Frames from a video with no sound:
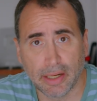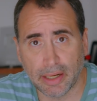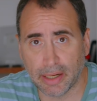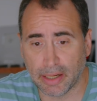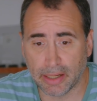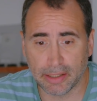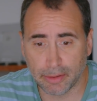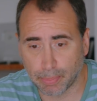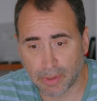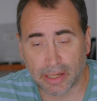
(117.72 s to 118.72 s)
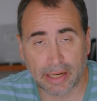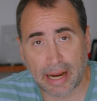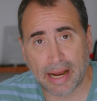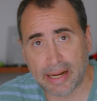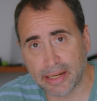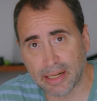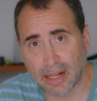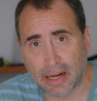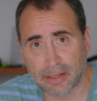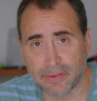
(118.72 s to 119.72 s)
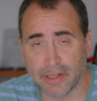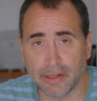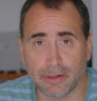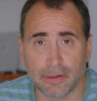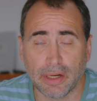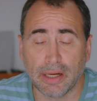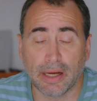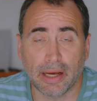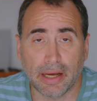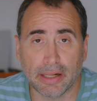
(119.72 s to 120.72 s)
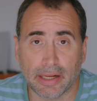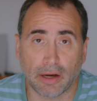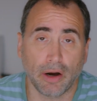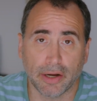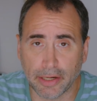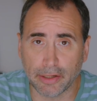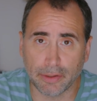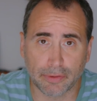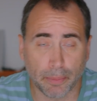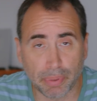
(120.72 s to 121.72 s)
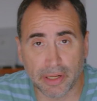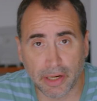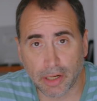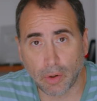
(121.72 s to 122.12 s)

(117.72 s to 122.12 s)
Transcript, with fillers: uh, you click, I did the last video, and they go, oh, here, you completed the